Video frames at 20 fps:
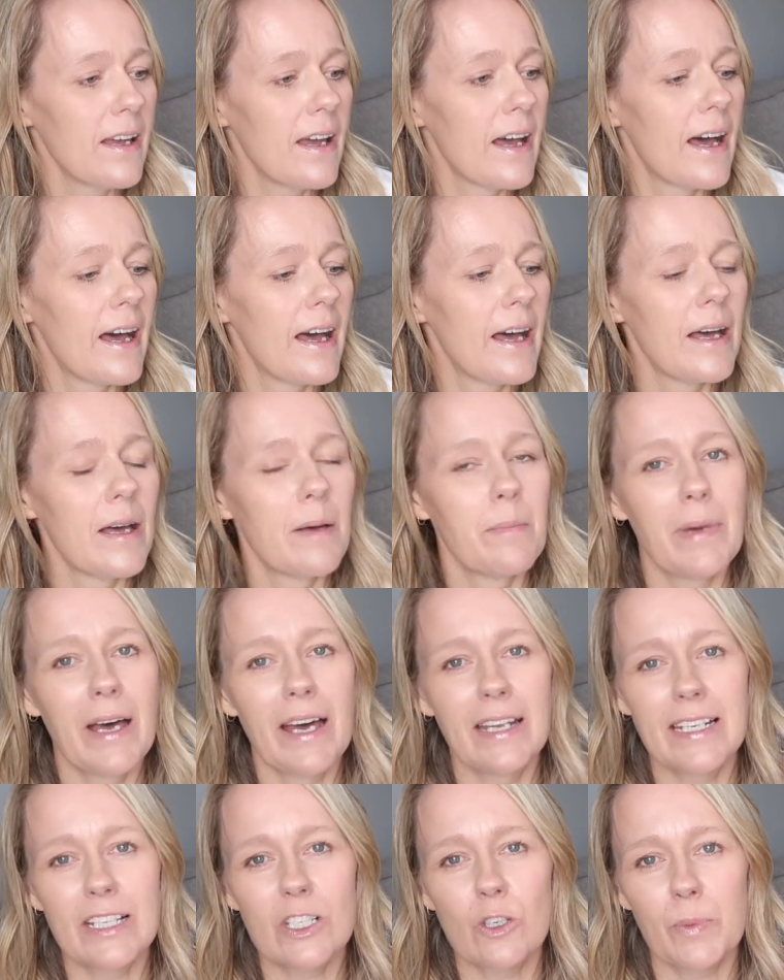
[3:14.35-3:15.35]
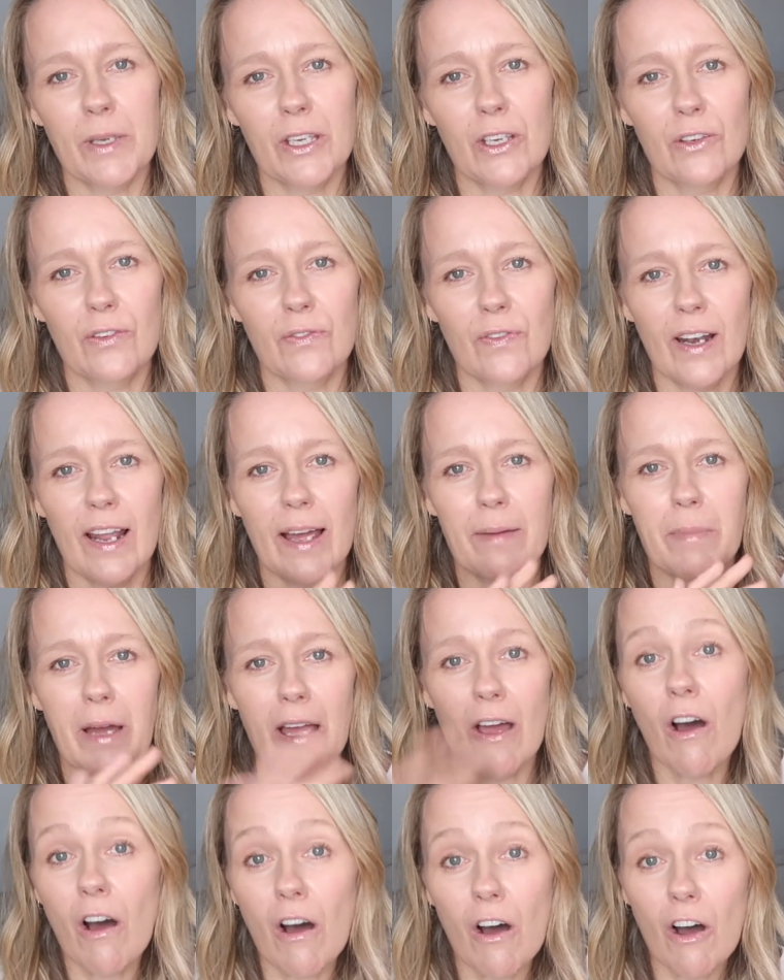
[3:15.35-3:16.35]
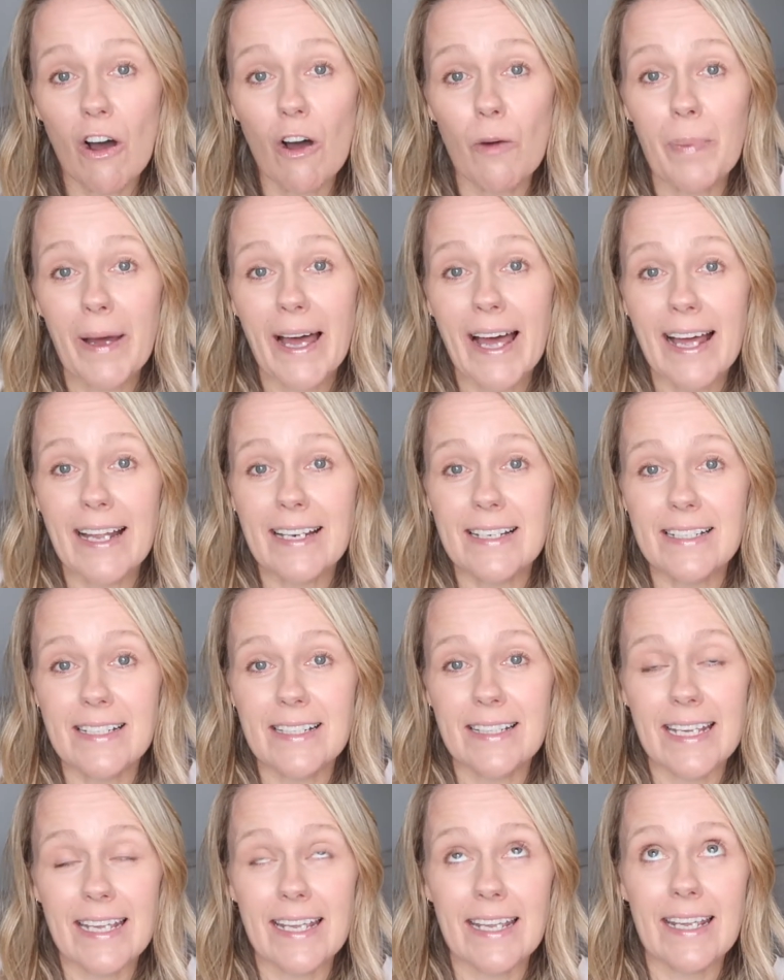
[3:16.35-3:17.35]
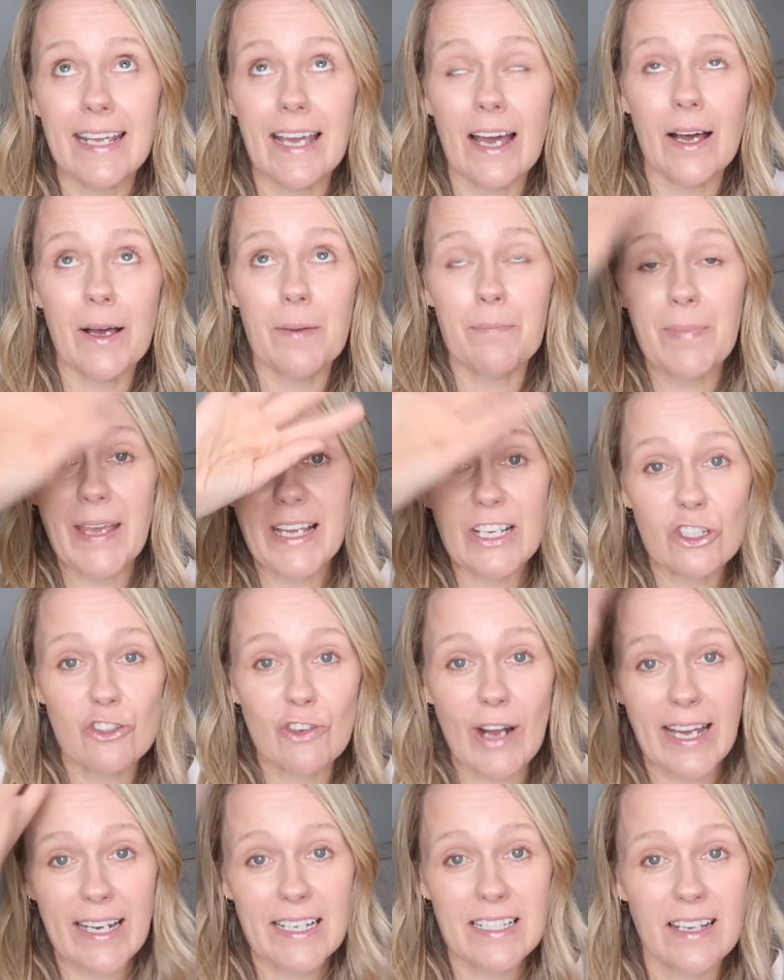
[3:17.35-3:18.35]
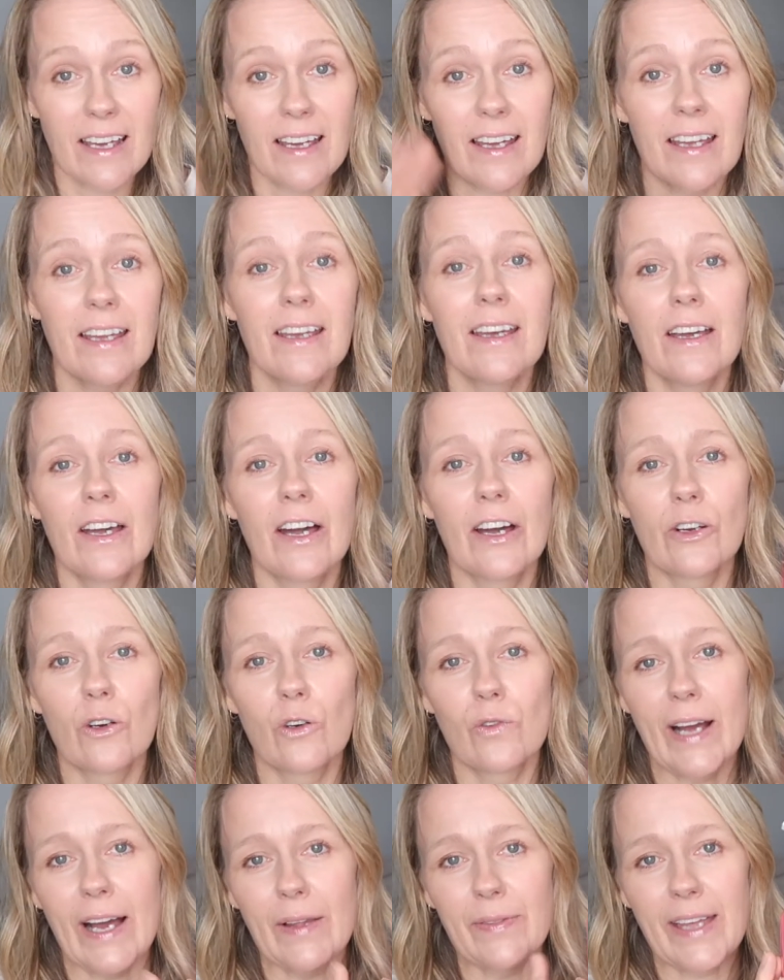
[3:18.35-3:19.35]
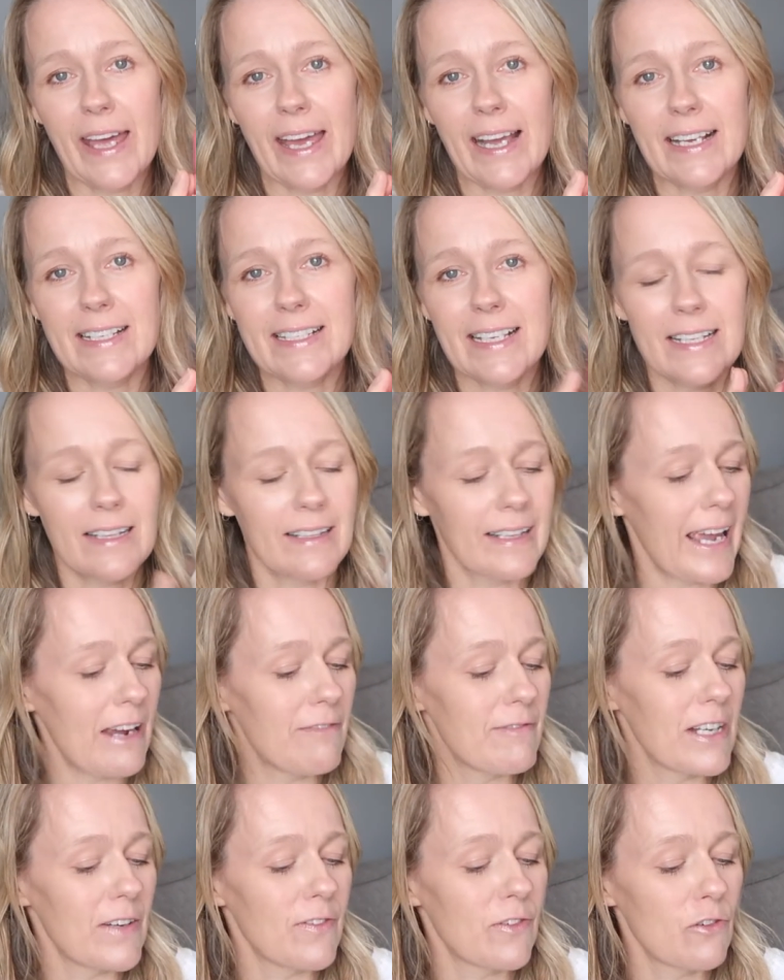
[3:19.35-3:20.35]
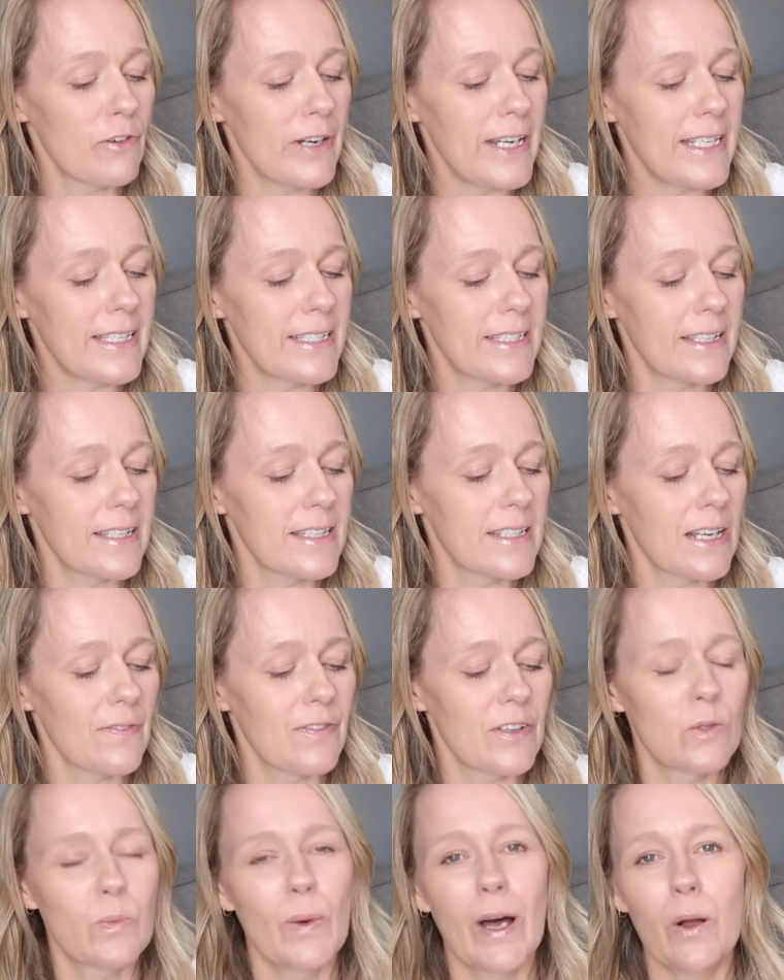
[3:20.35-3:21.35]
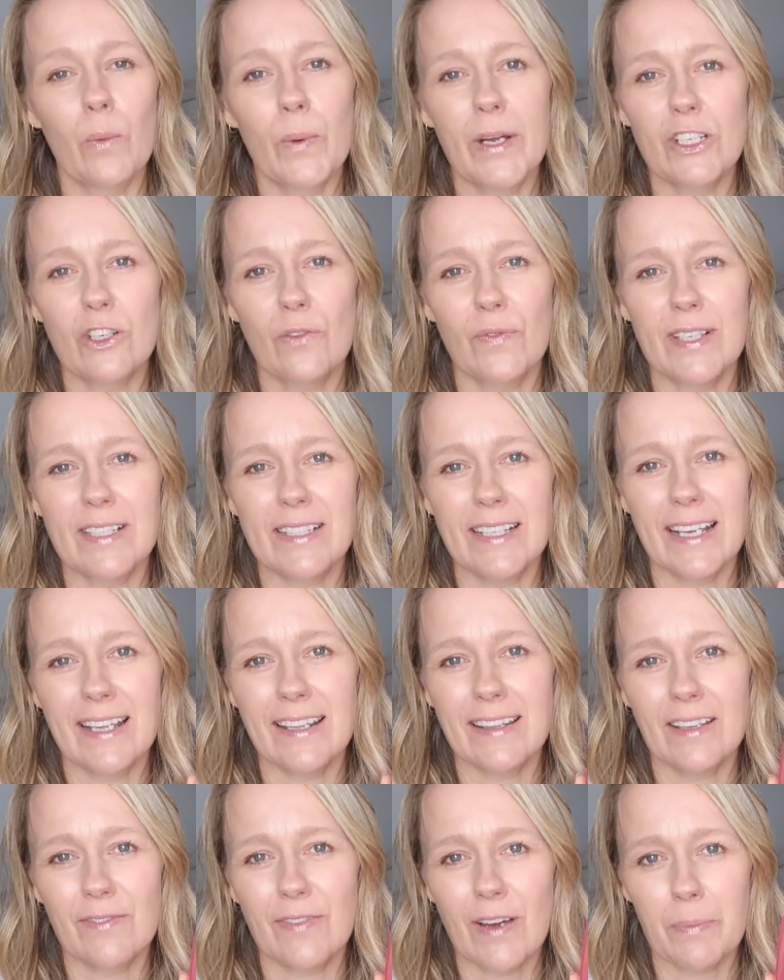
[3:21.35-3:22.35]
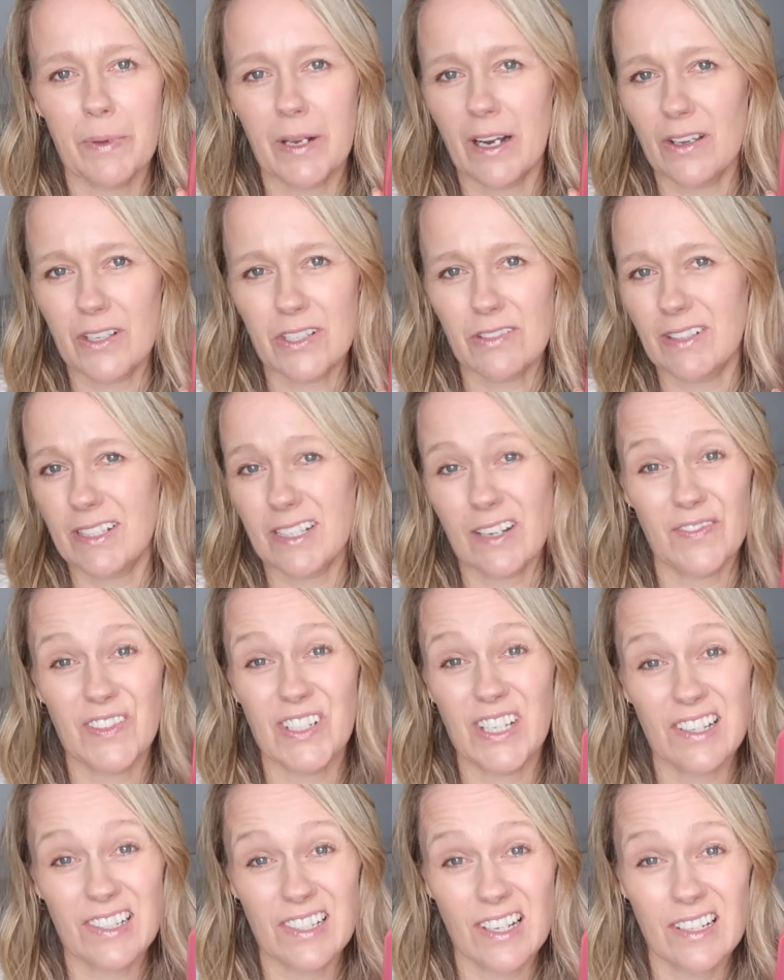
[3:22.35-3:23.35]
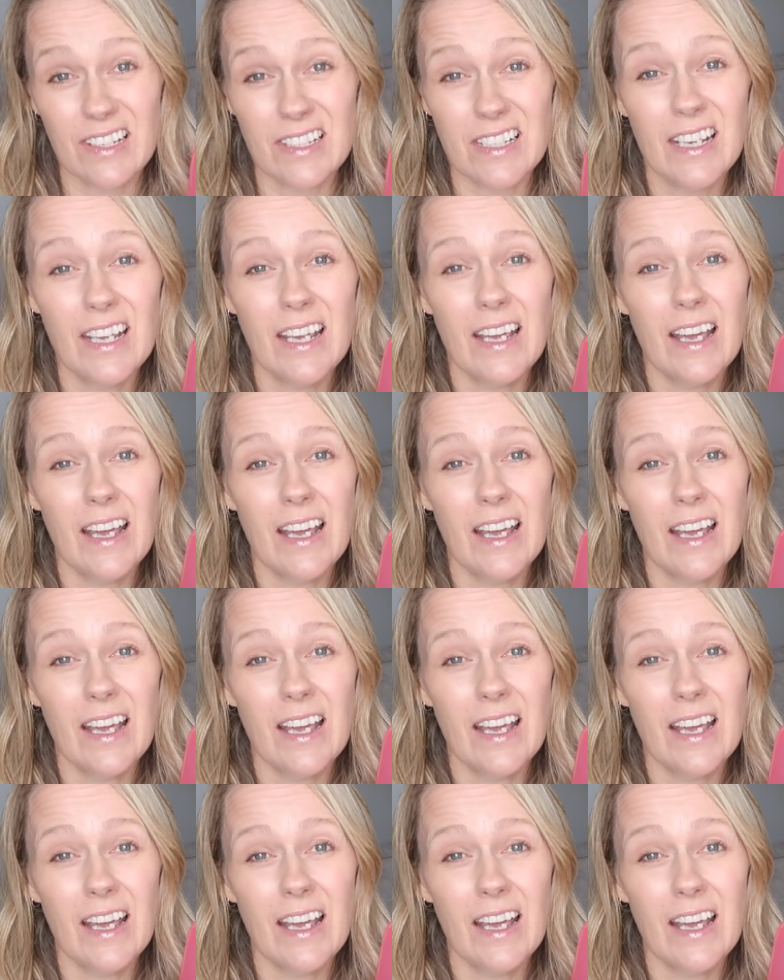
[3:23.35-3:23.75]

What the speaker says: And this will be good for like my hob and the extractor and all around there, because it'll get rid of grease and stuff as well, which obviously the Fabulosa and stuff doesn't.